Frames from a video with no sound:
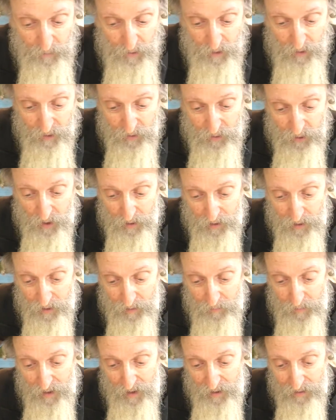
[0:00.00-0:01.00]
here are talking
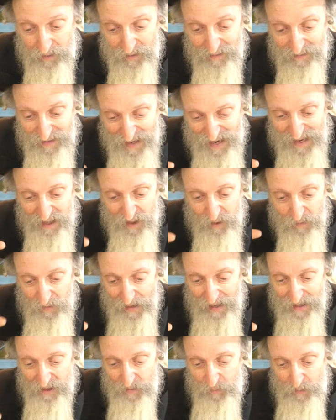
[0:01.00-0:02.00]
about negative
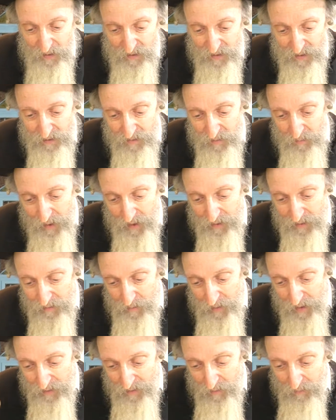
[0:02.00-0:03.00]
aspects,
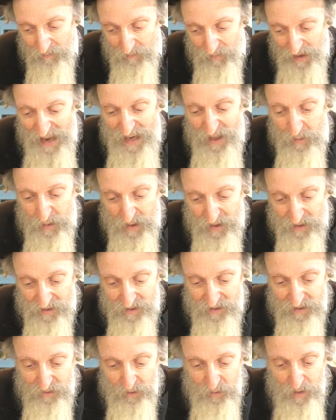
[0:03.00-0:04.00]
about
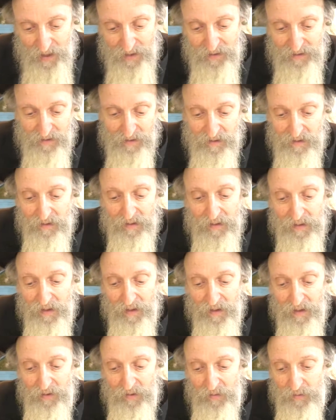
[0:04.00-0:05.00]
enemies trying to
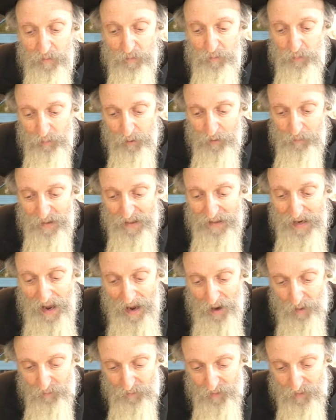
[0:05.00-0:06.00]
put me
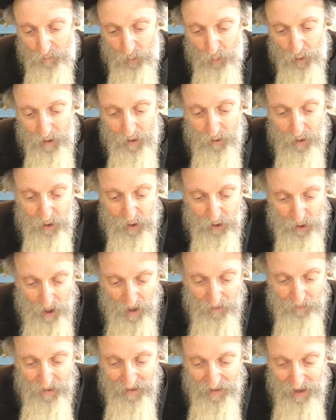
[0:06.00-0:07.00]
down.
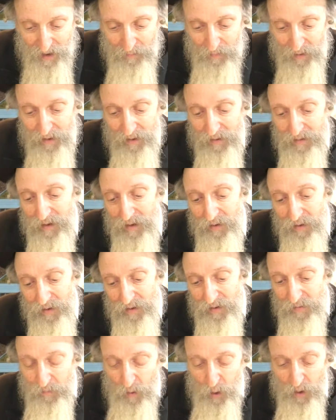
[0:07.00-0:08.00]

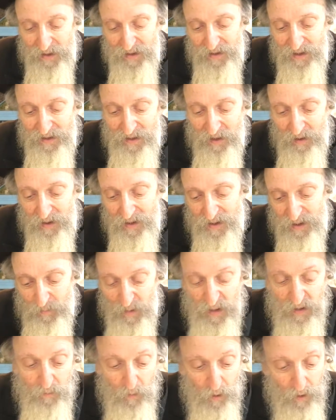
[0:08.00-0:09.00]
This falseness, they're going to
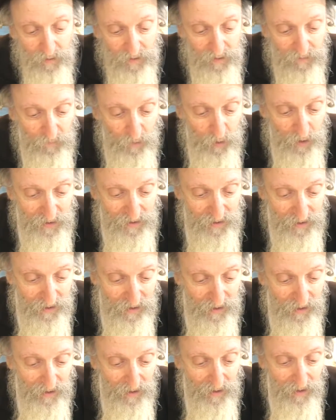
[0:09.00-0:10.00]
speak falsely.